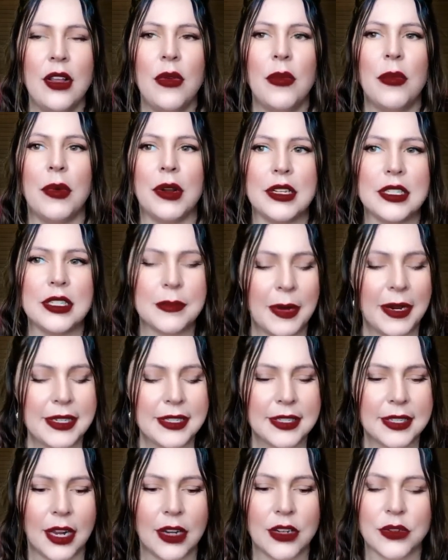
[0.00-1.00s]
What is my
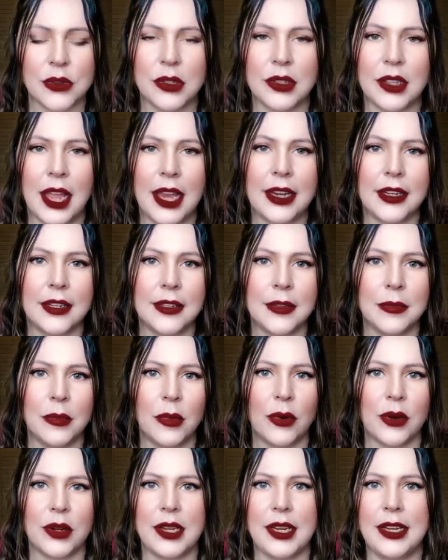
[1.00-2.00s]
schedule like in the
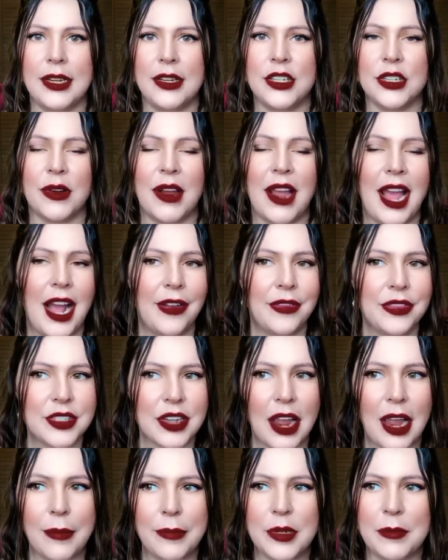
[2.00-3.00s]
morning? Do I have
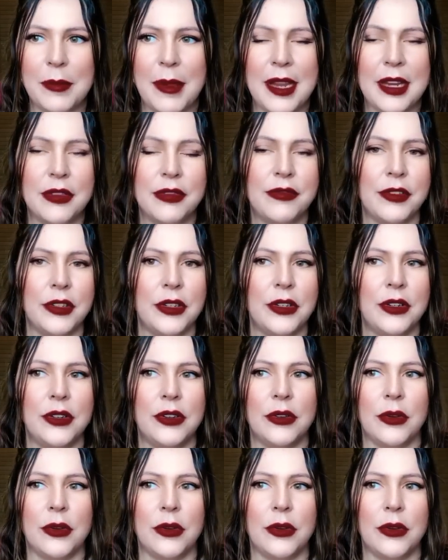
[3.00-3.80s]
time to make food?